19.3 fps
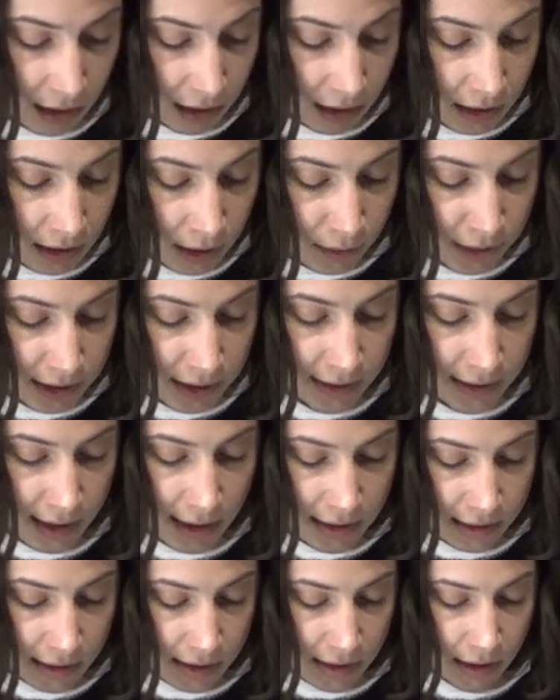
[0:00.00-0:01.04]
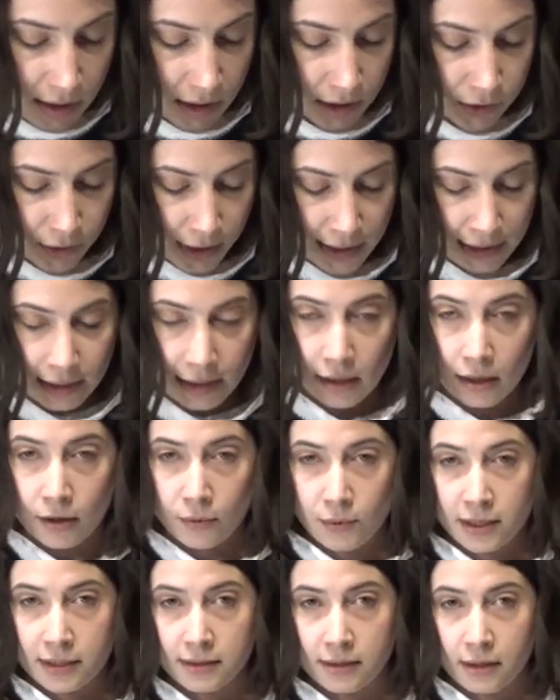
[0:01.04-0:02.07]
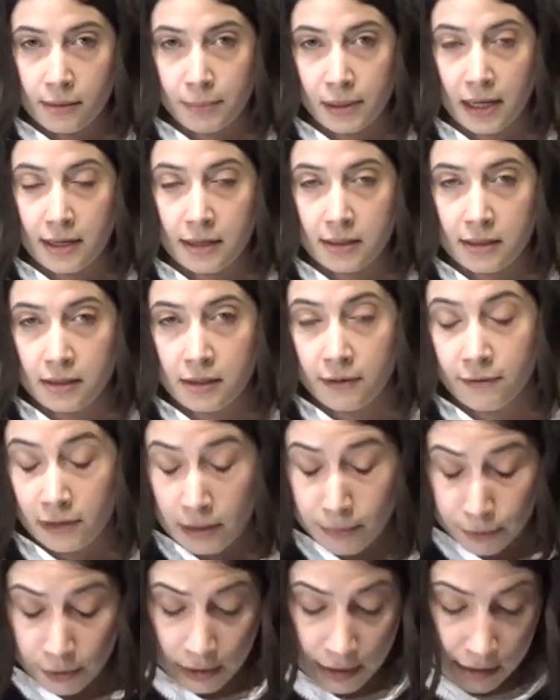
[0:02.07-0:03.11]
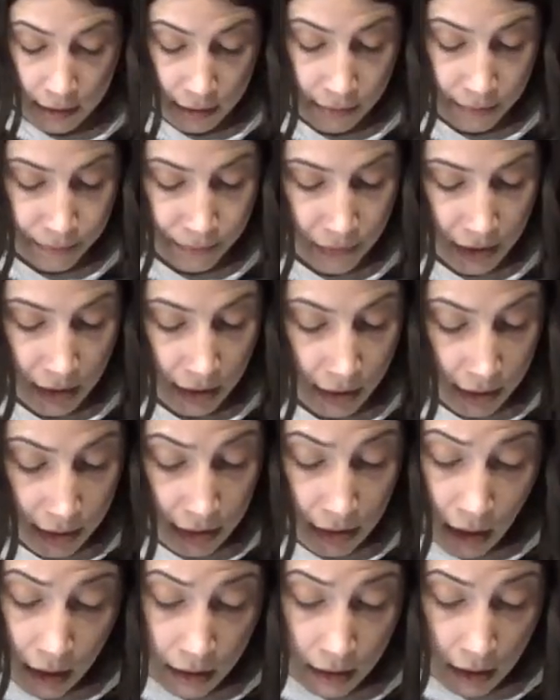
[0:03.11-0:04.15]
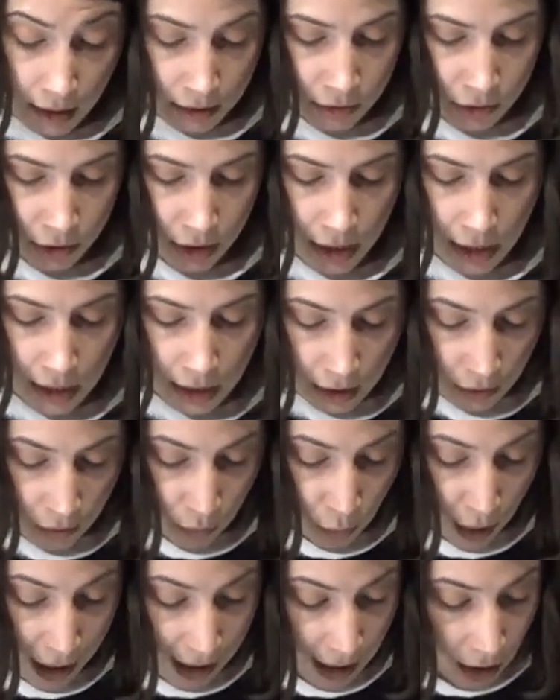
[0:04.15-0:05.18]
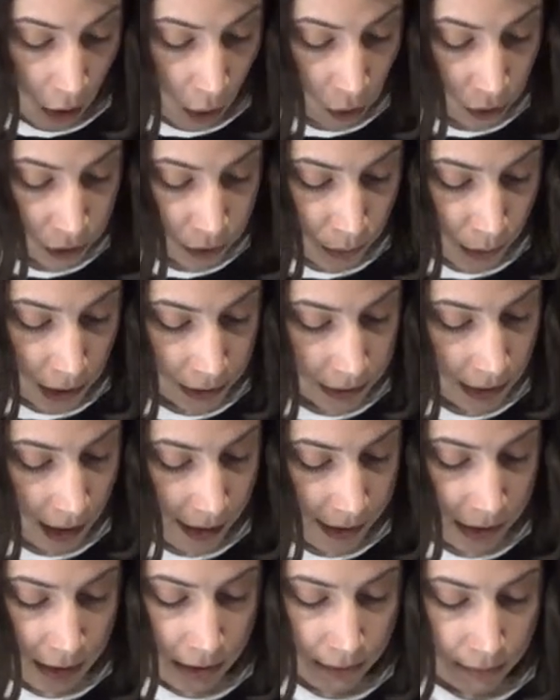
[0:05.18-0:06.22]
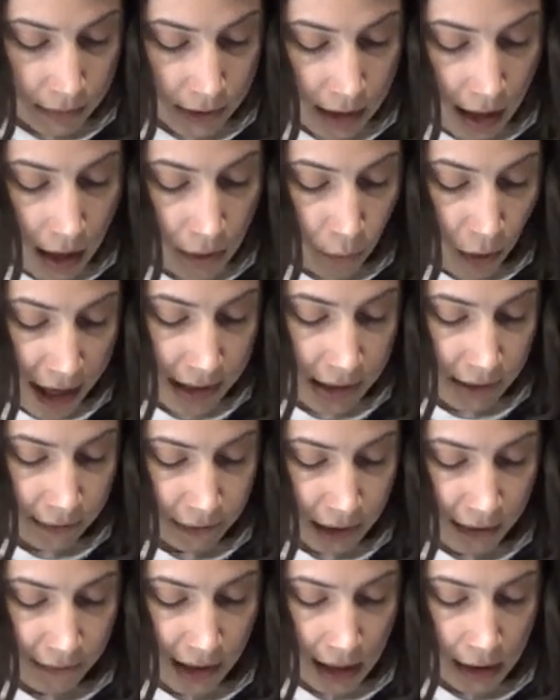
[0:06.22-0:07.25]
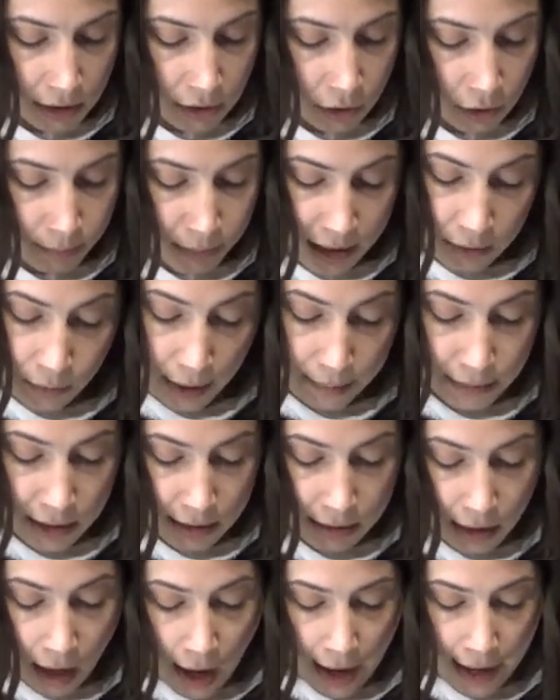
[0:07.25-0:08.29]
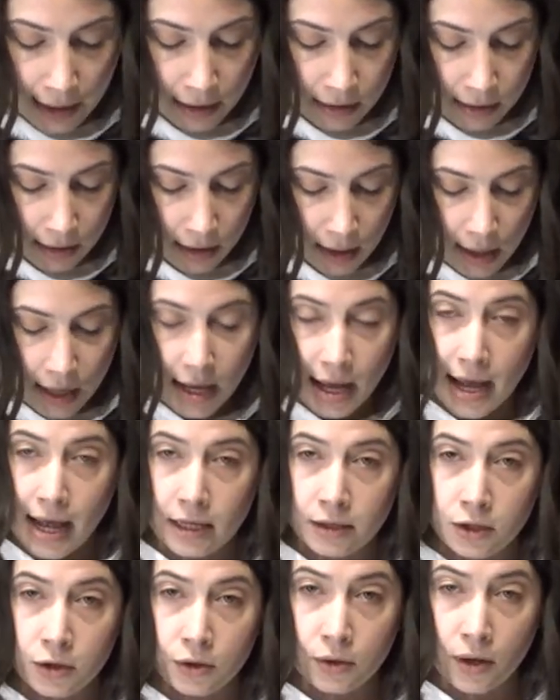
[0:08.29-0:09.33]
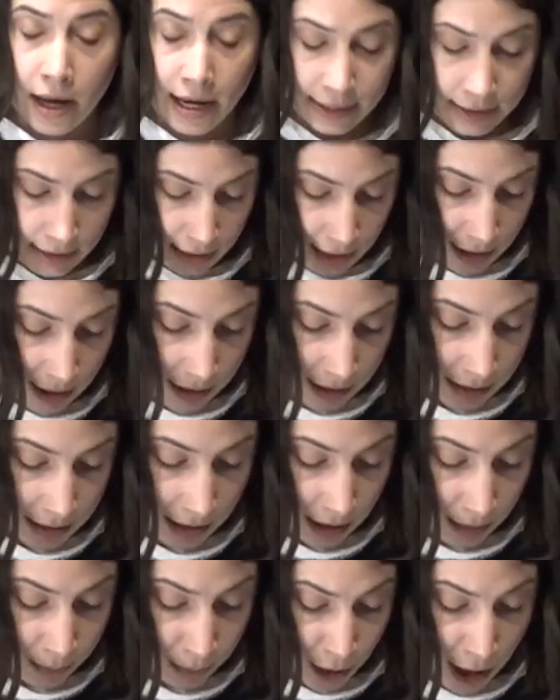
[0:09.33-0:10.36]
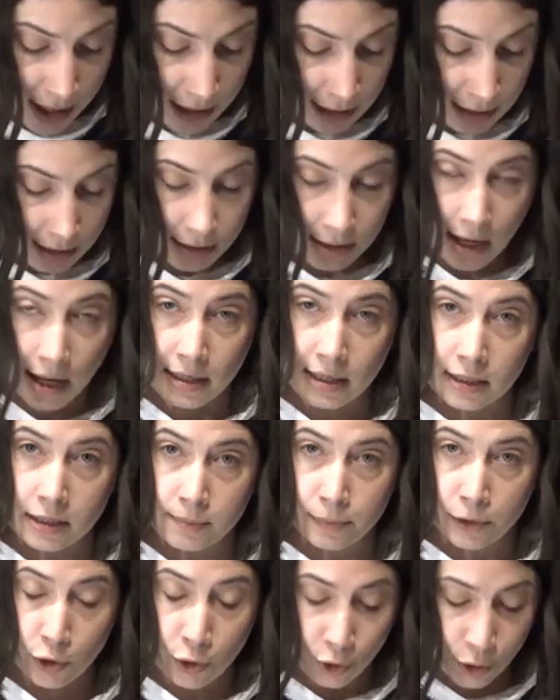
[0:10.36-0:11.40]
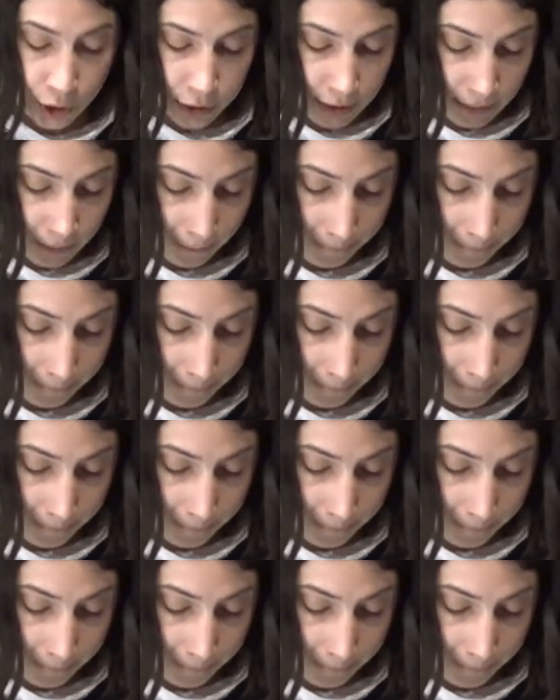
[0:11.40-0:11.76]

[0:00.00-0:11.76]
There was a sense that Australia was a place of liberalism, a young country where old world customs and ways of living could be swept aside and new ideas embraced and explored.